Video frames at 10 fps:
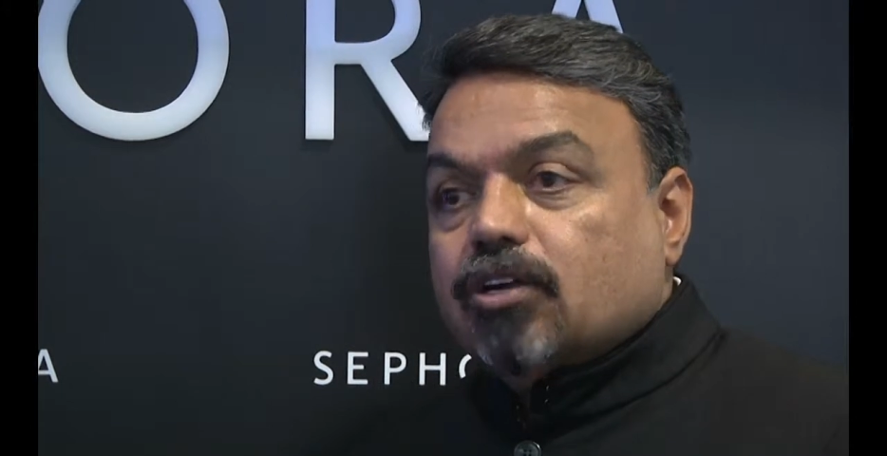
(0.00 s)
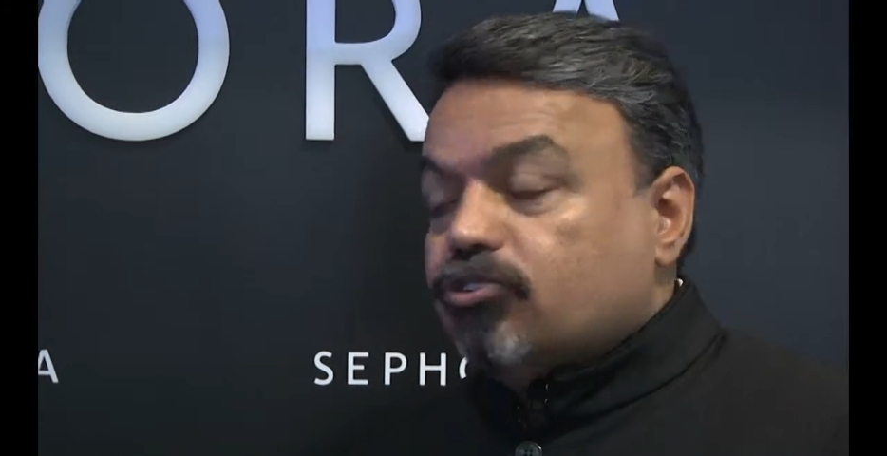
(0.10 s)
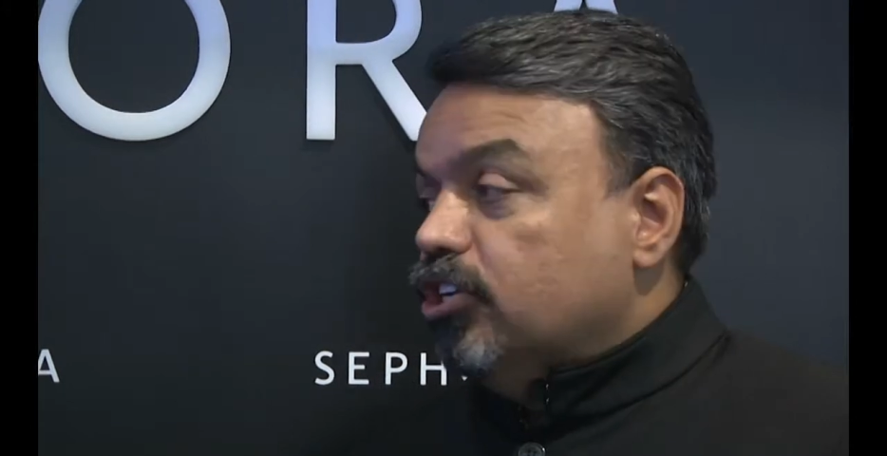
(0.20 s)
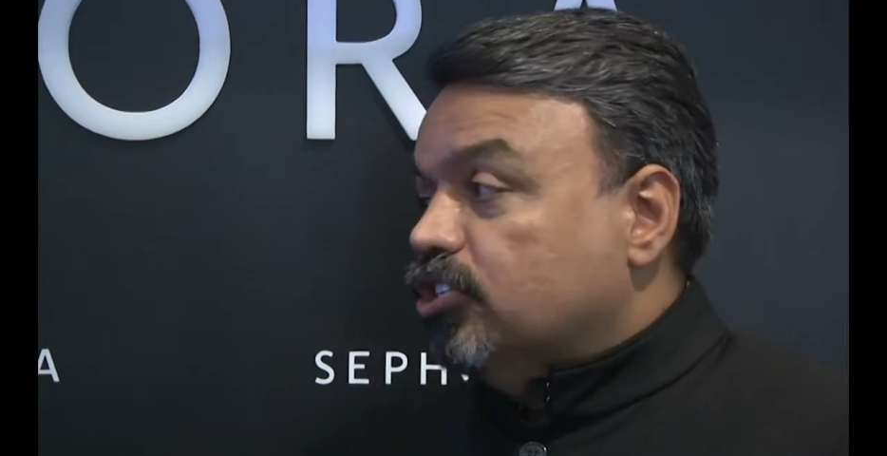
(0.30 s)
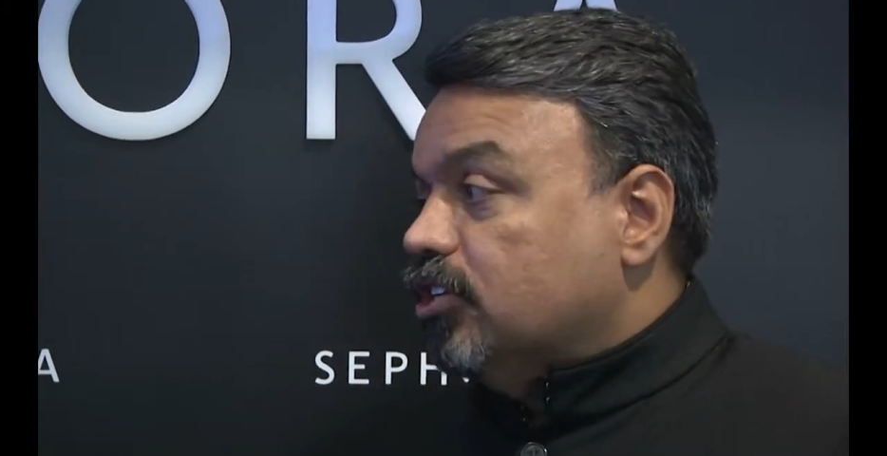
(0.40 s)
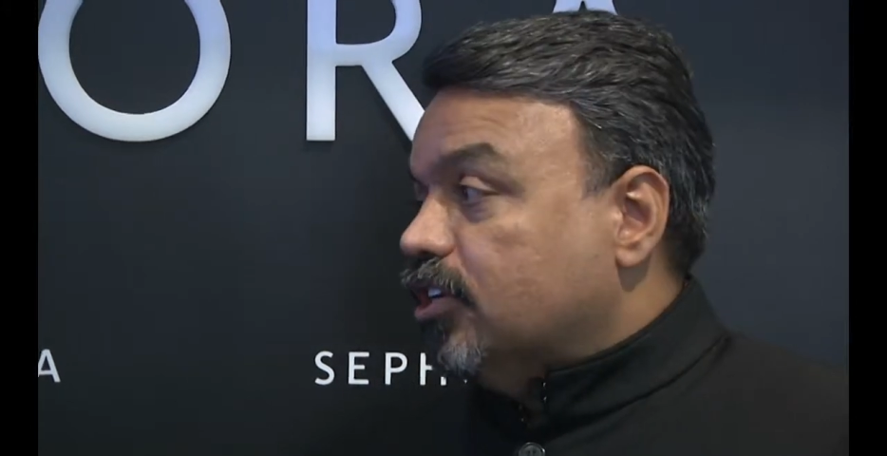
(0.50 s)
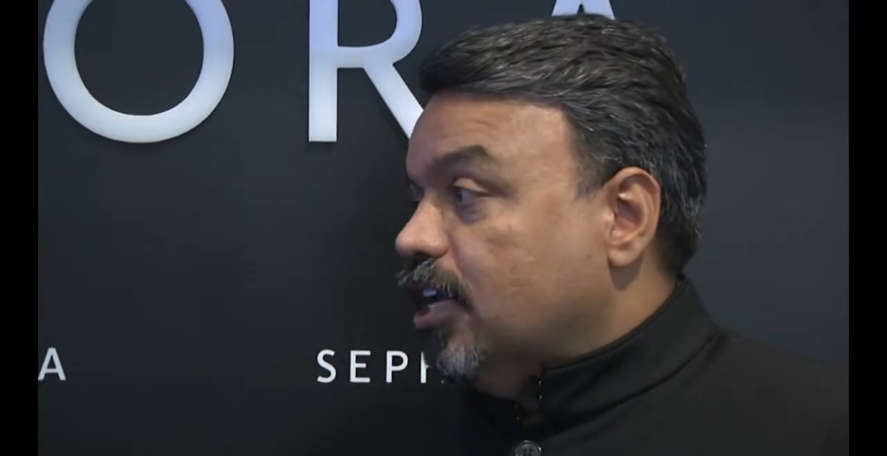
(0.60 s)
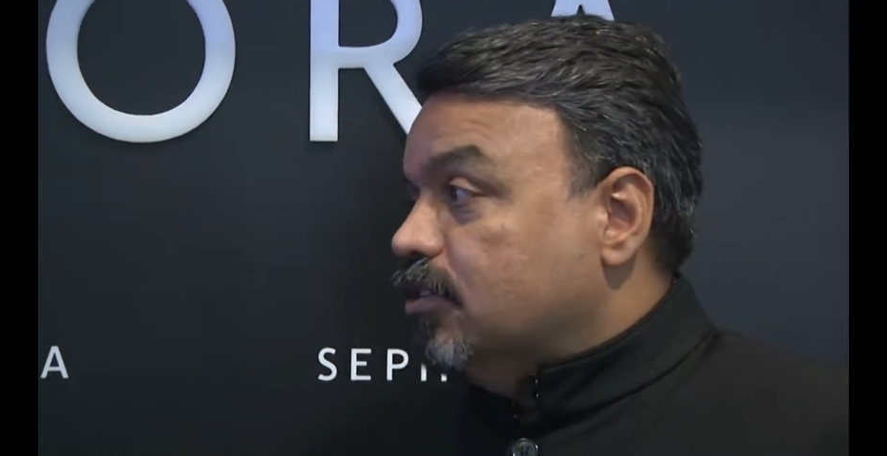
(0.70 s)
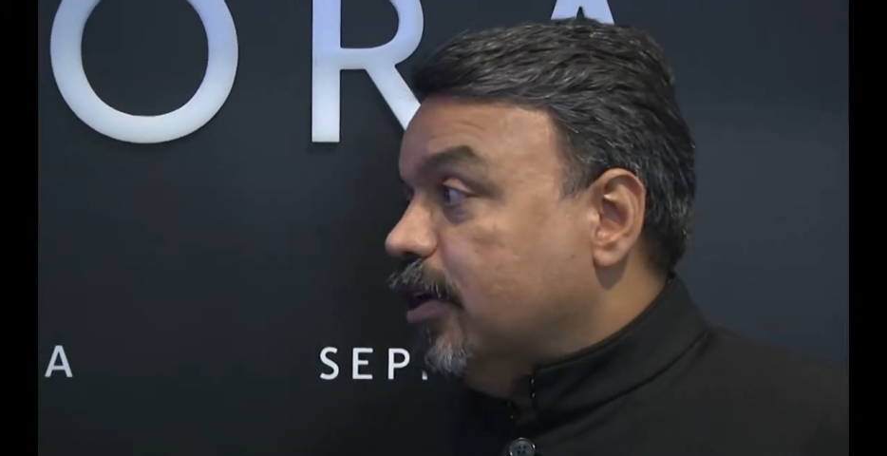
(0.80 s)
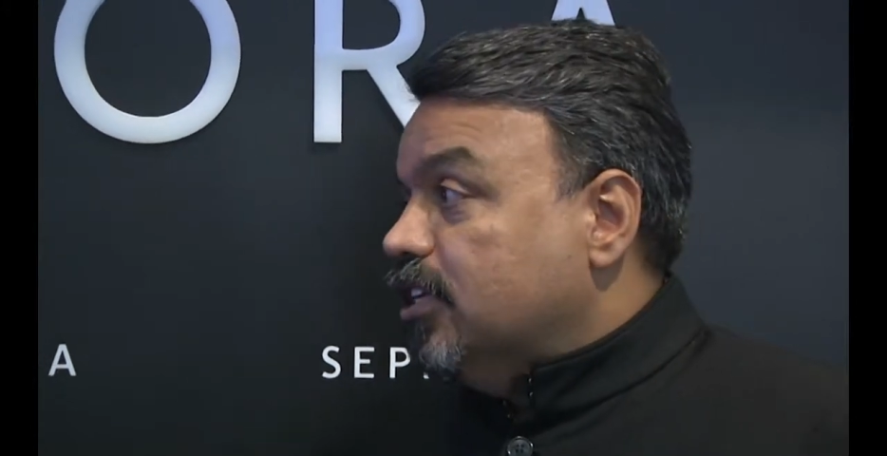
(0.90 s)
traditional
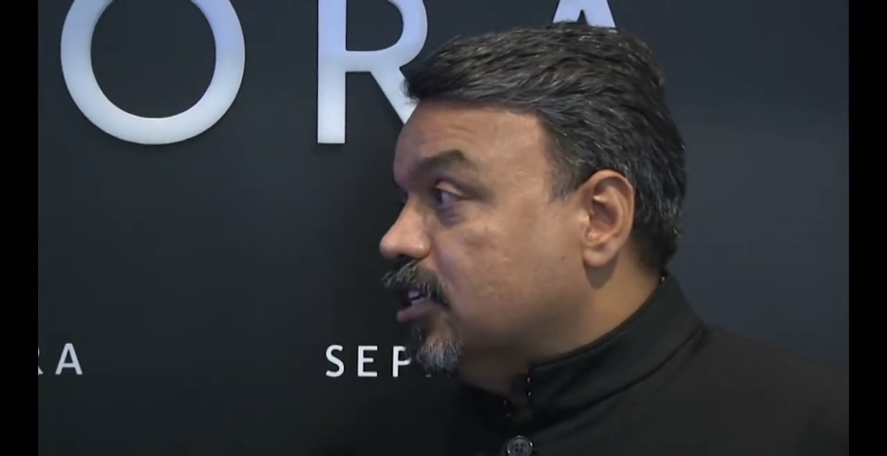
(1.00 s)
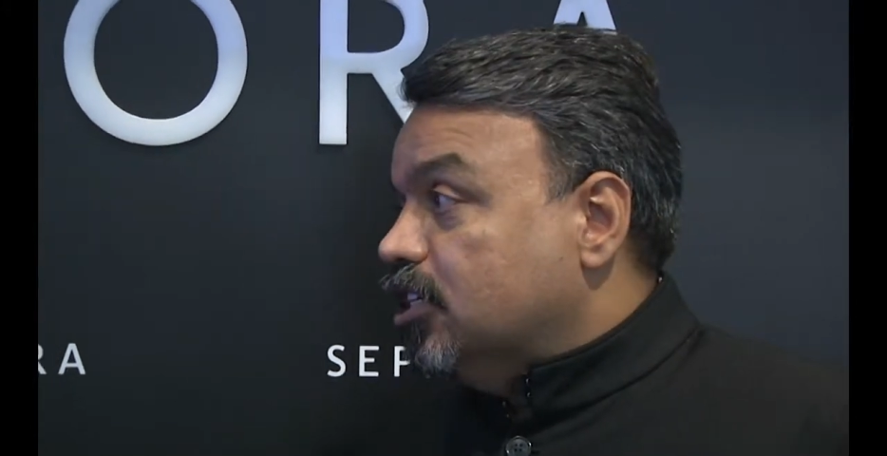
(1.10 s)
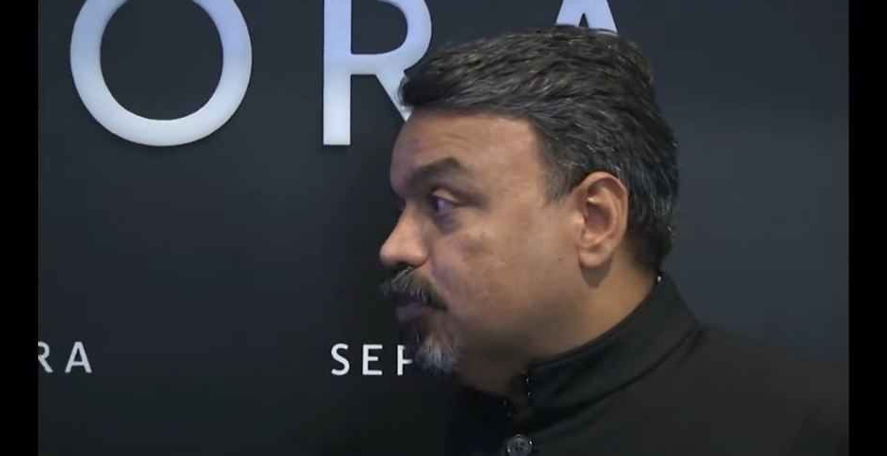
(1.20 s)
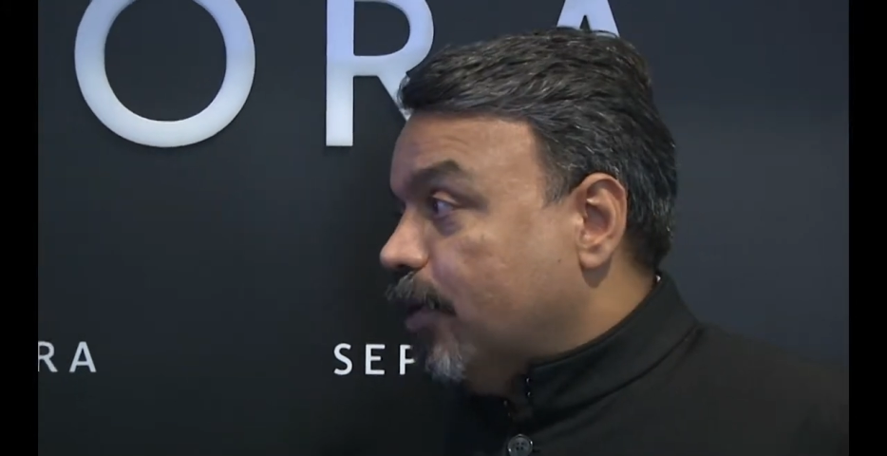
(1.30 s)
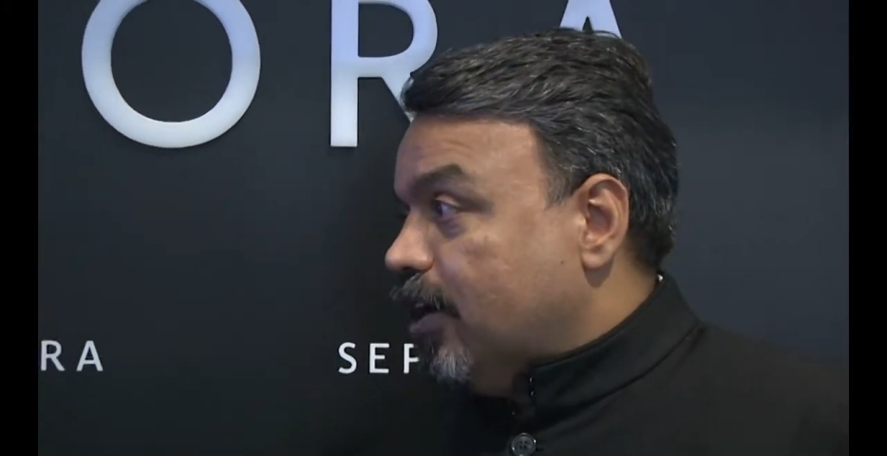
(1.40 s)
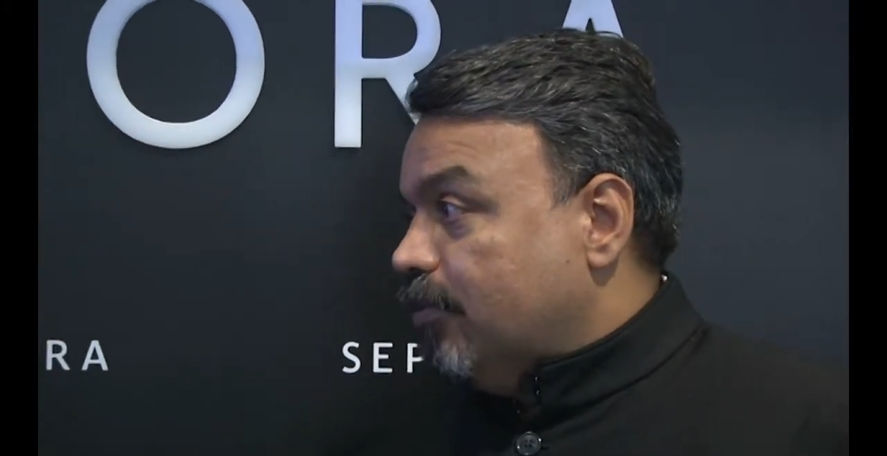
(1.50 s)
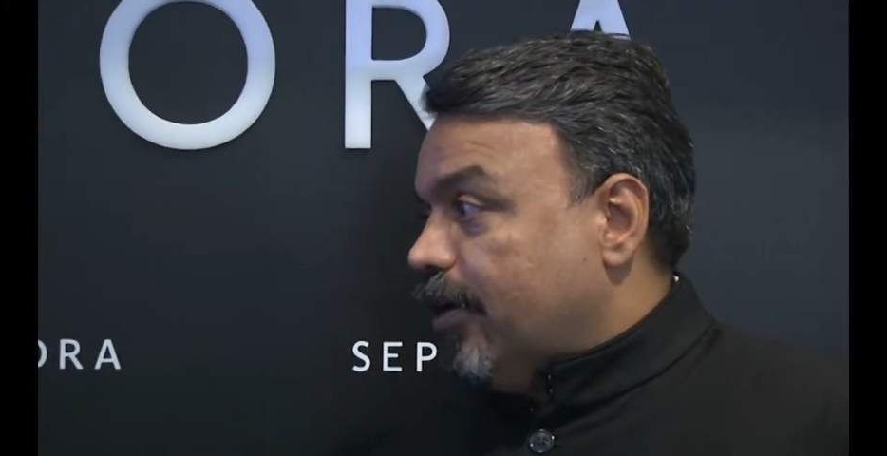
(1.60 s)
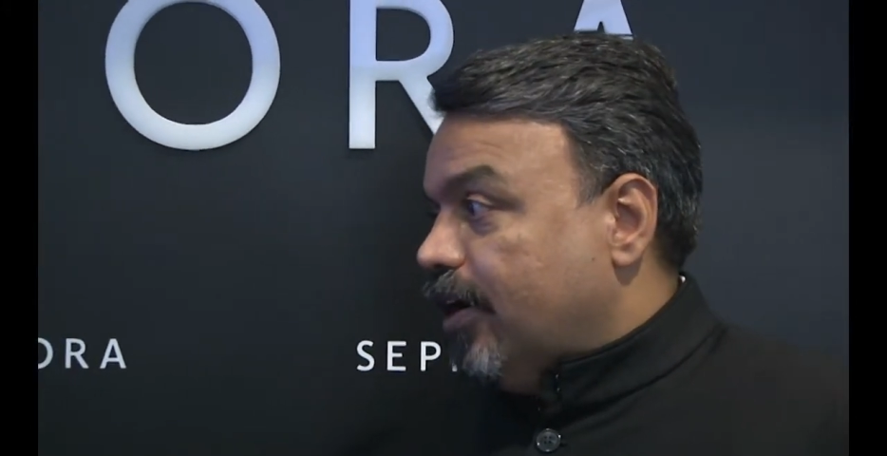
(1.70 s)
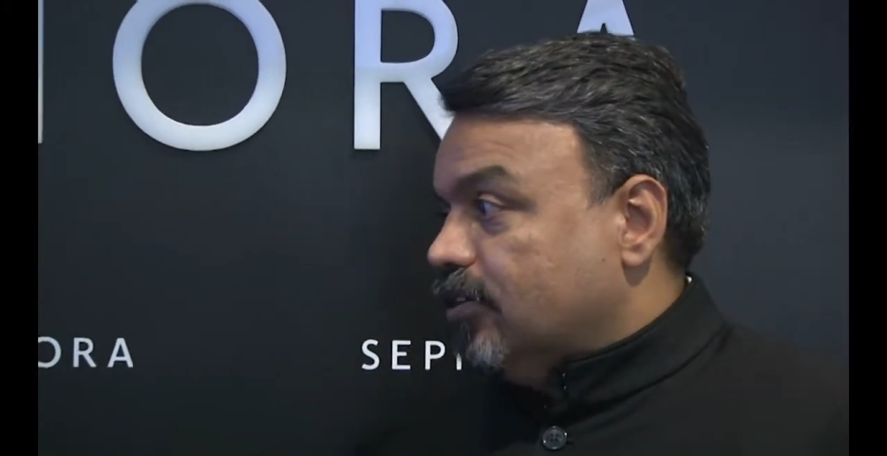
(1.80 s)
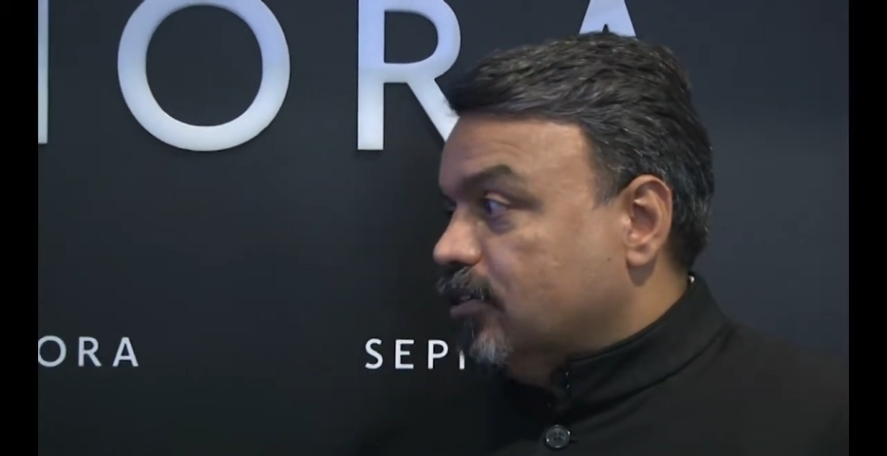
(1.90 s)
Chinese medicine inspired
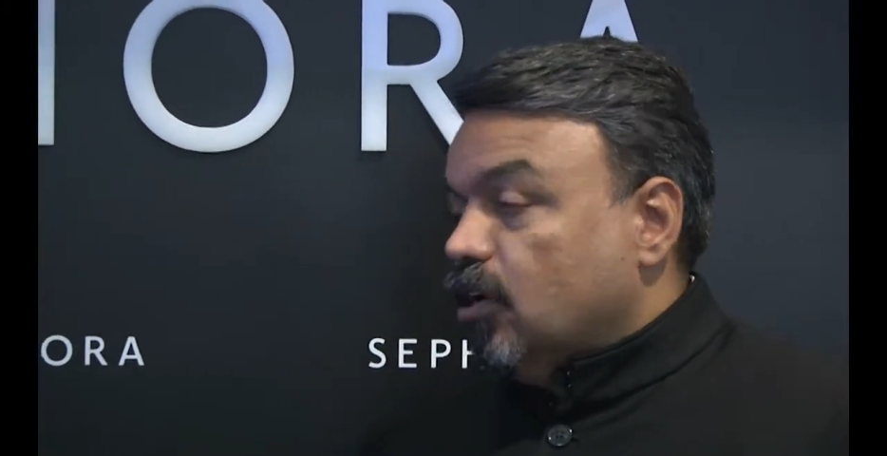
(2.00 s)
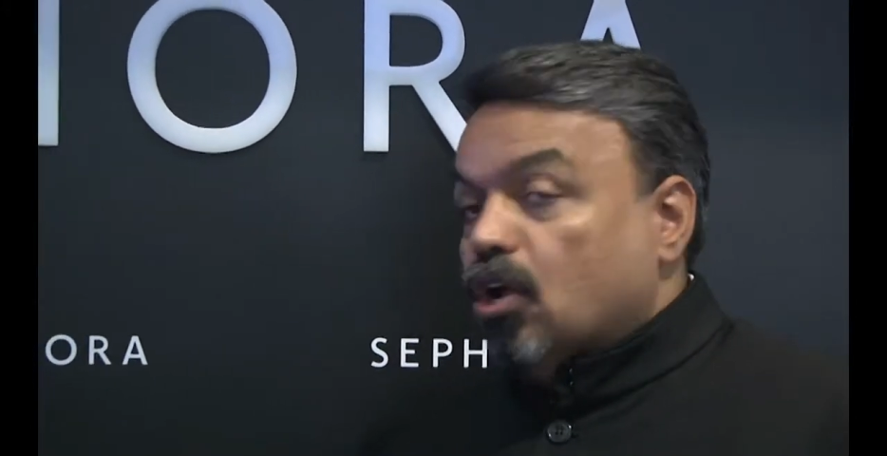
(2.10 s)
brands,